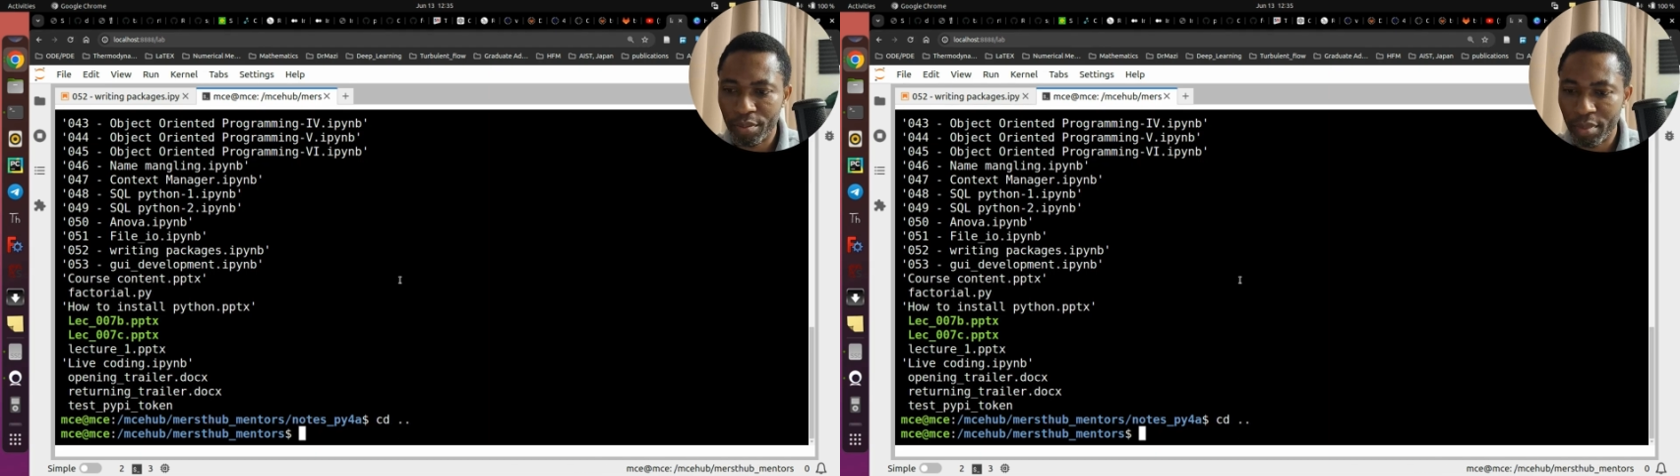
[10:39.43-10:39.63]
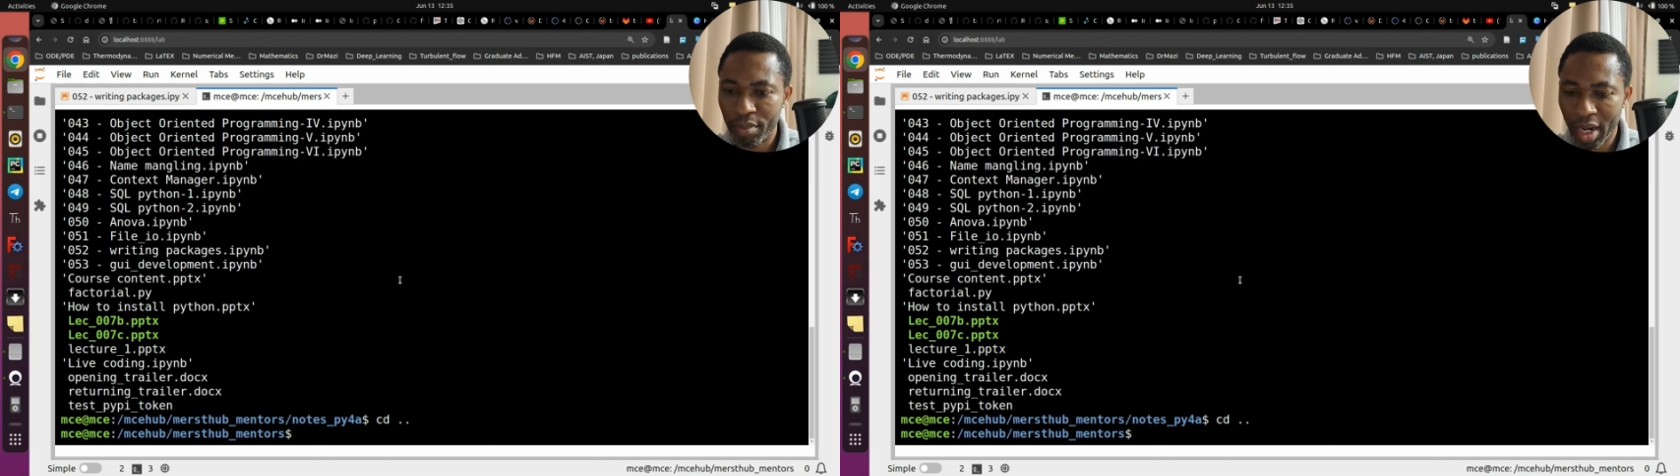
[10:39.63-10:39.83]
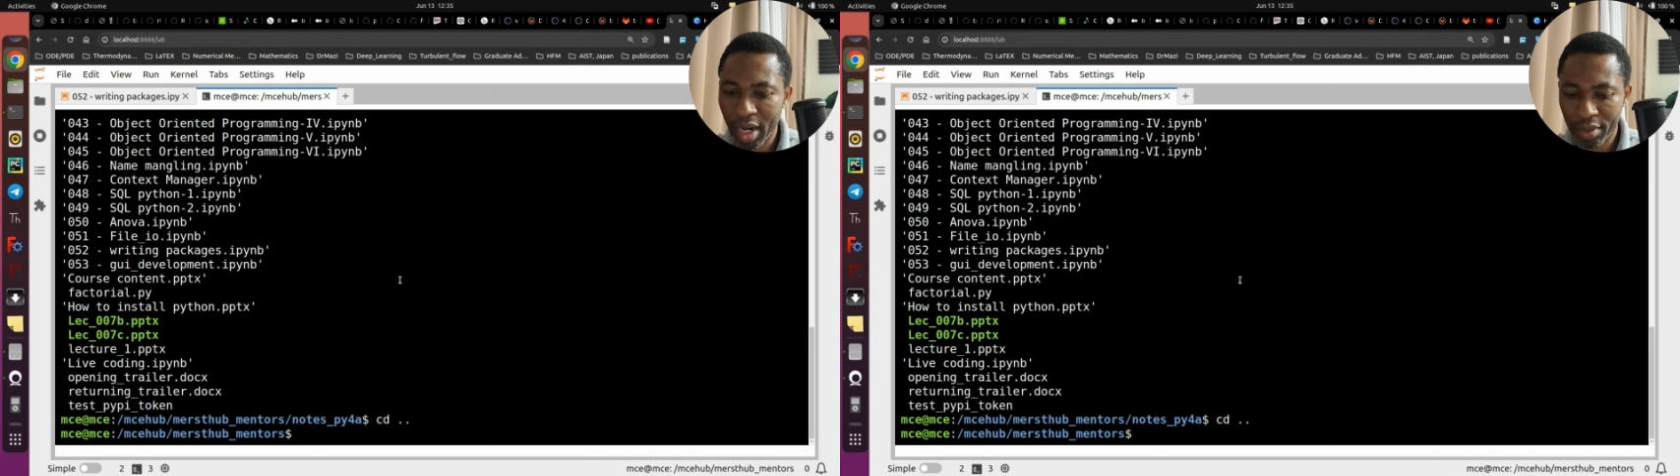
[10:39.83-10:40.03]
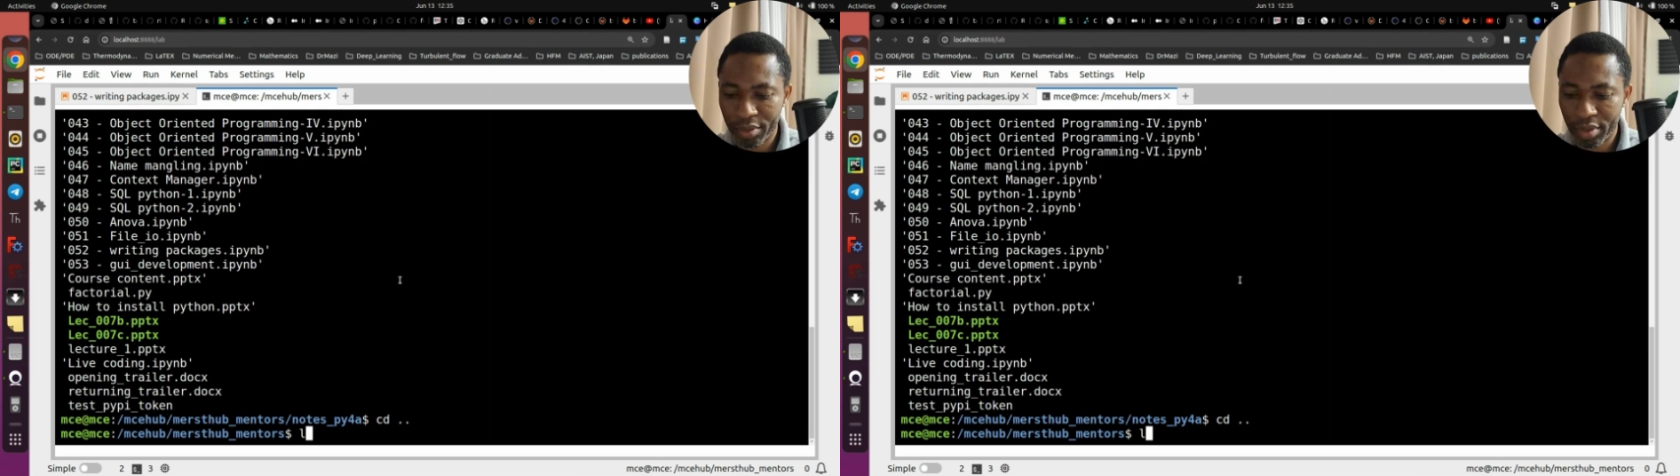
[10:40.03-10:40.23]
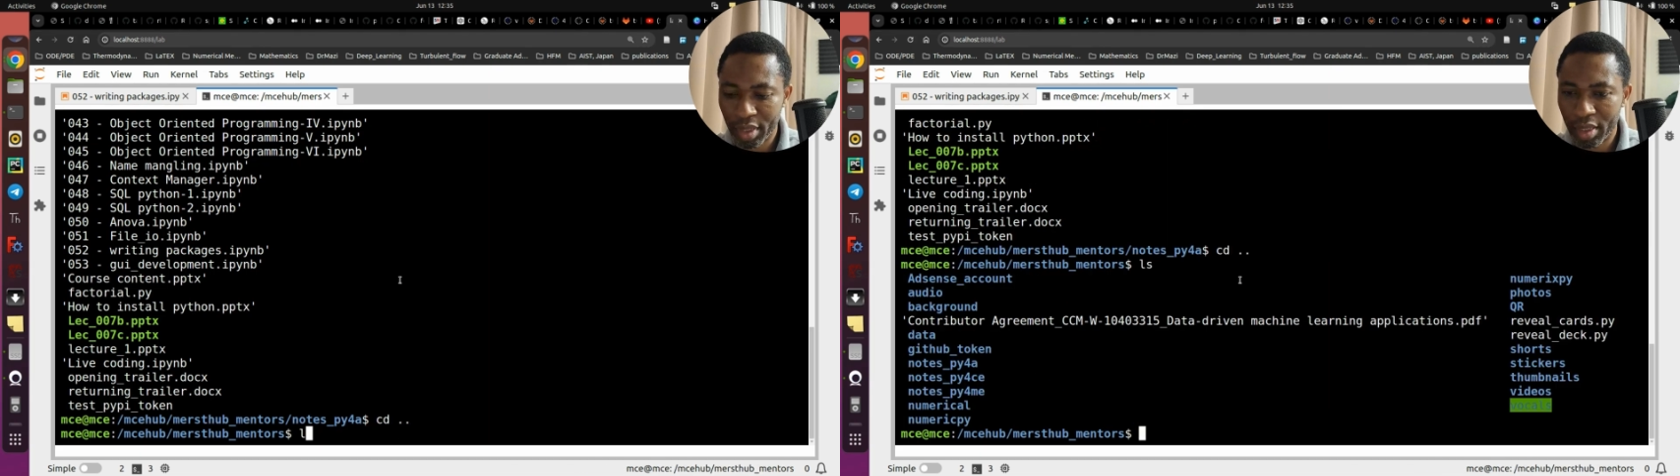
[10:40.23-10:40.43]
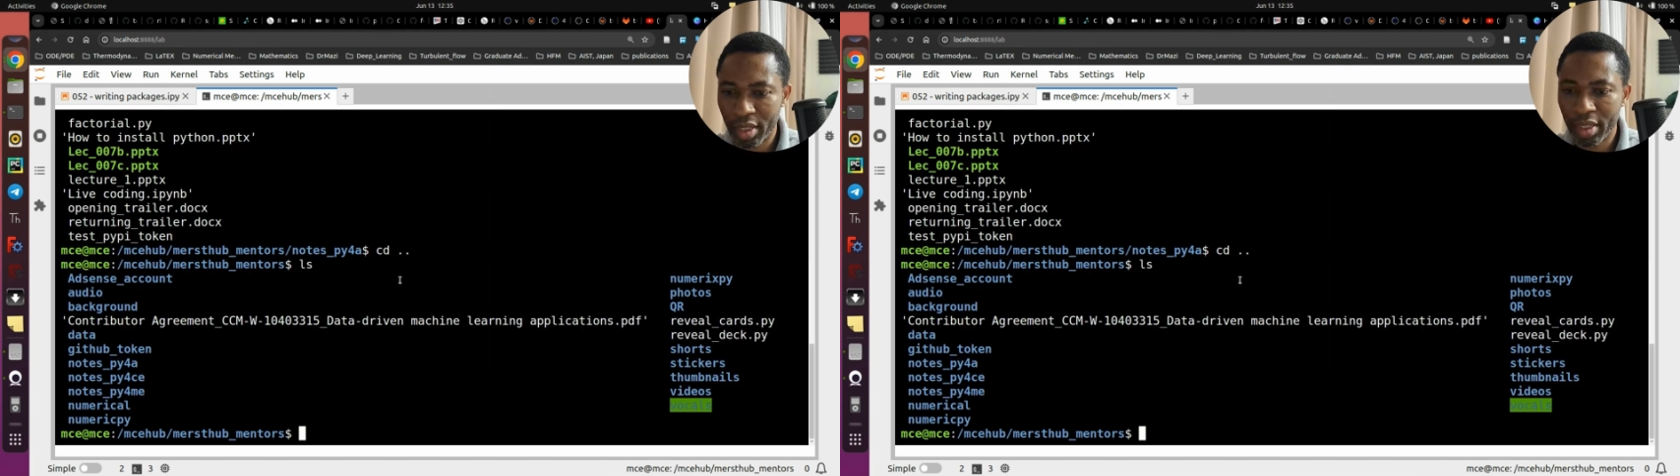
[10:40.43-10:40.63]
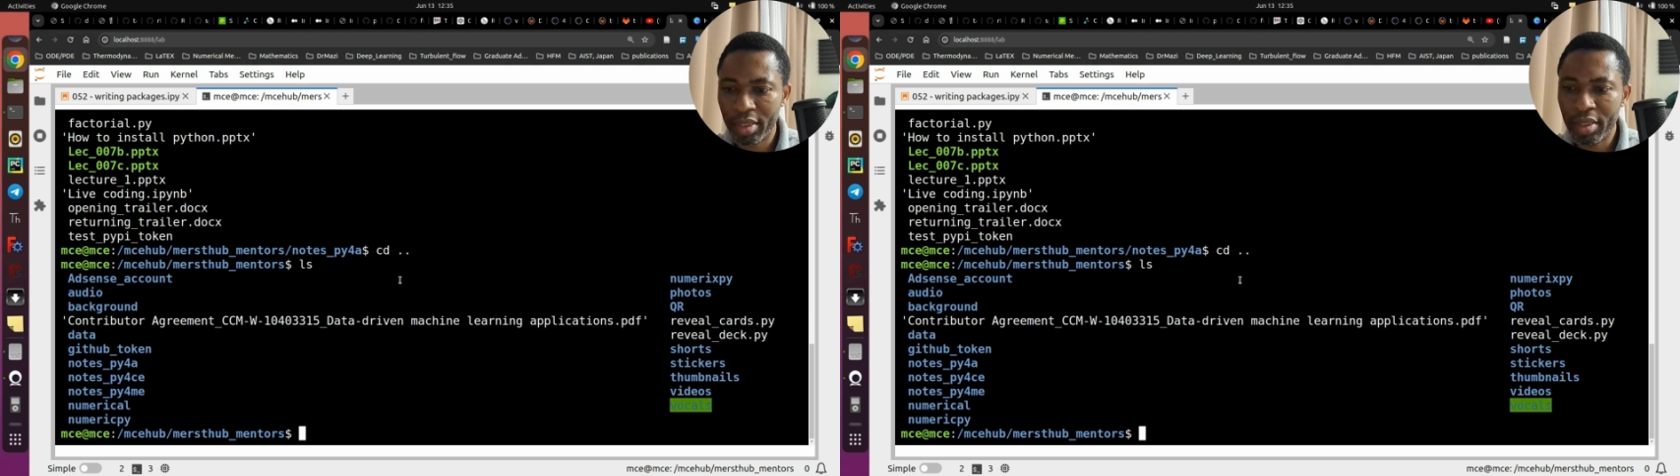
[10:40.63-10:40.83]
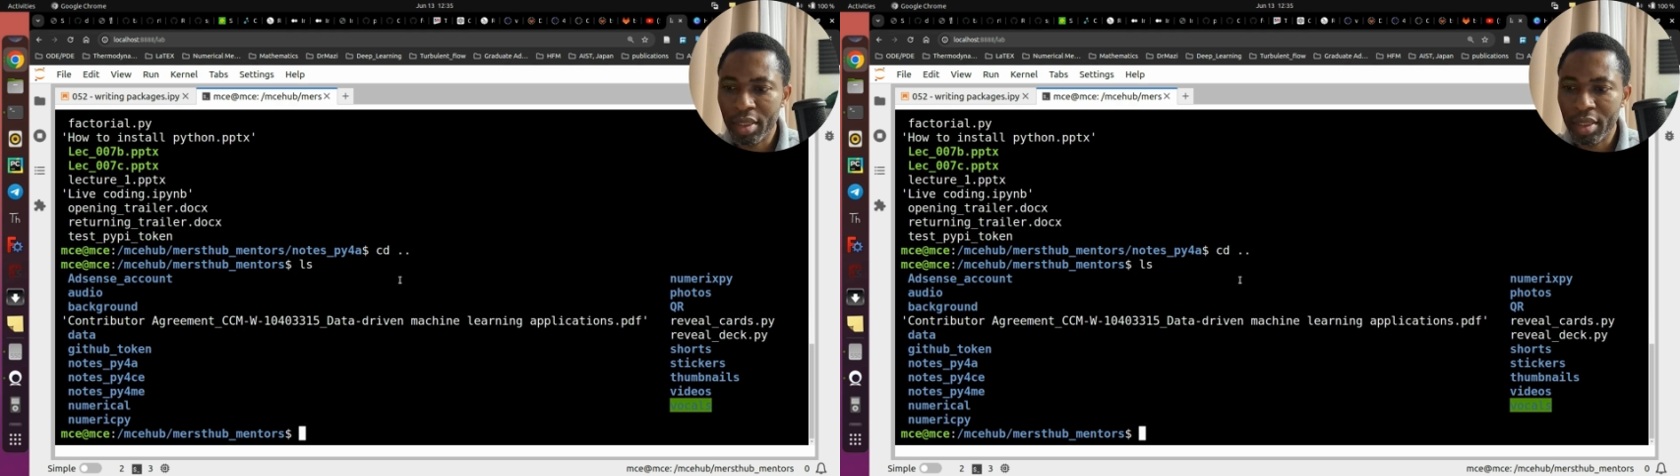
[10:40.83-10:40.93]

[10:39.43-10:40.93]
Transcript: out, and then